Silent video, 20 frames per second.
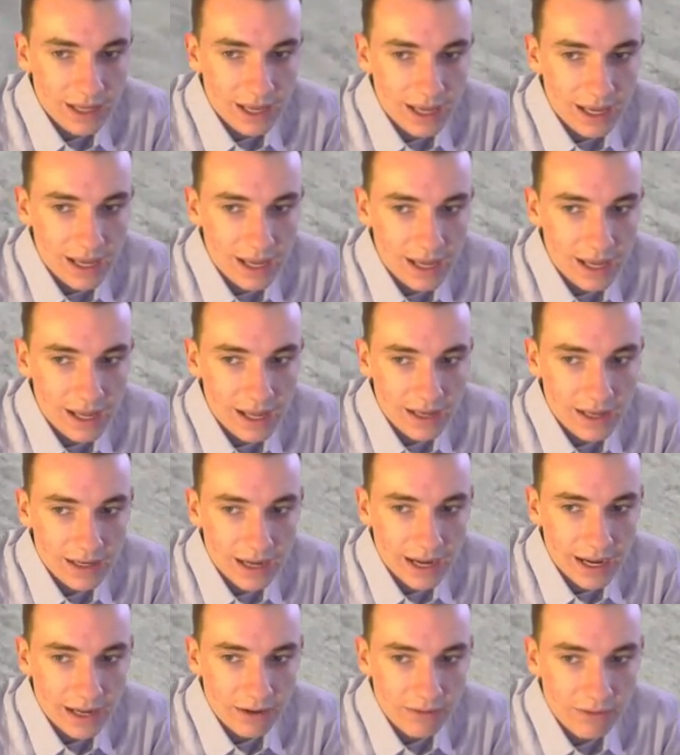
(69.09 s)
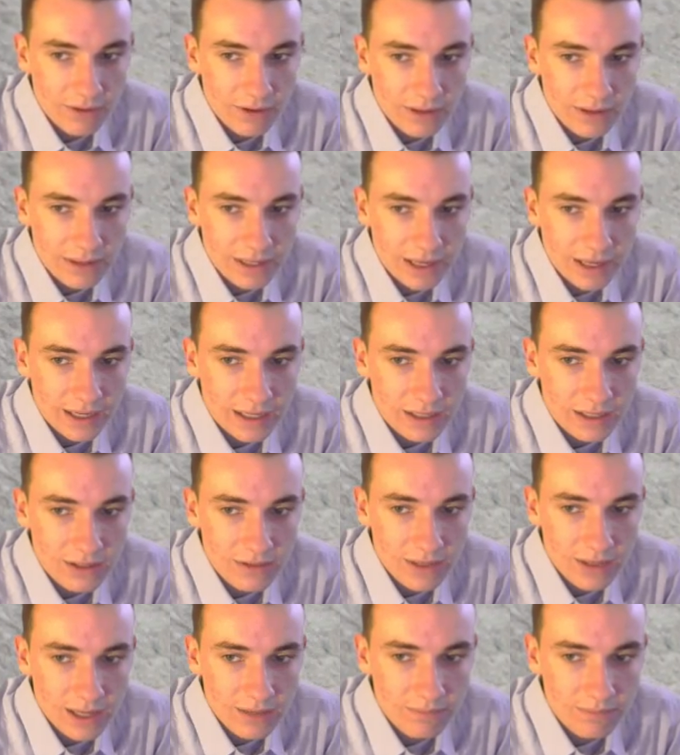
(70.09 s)
And I don't know, think I can
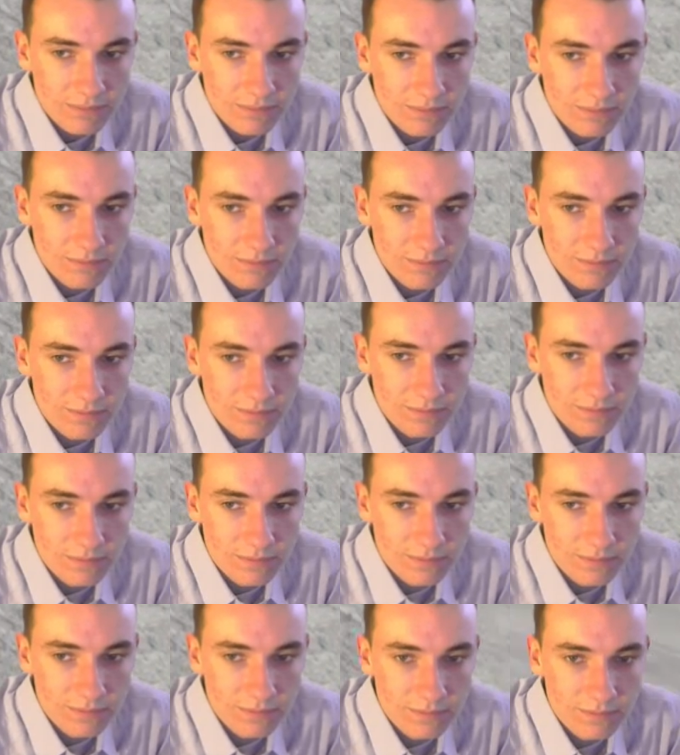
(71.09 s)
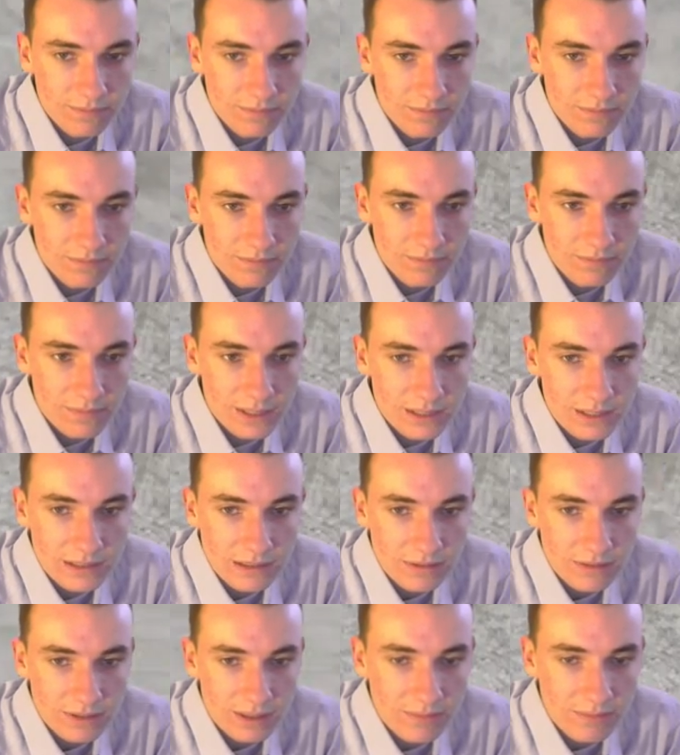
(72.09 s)
do that. Let's
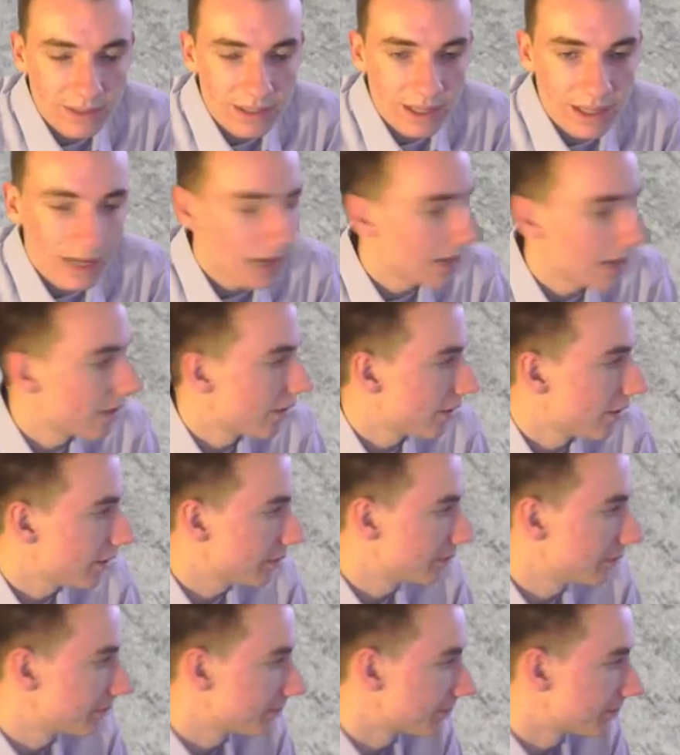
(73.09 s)
go something like that. I don't know.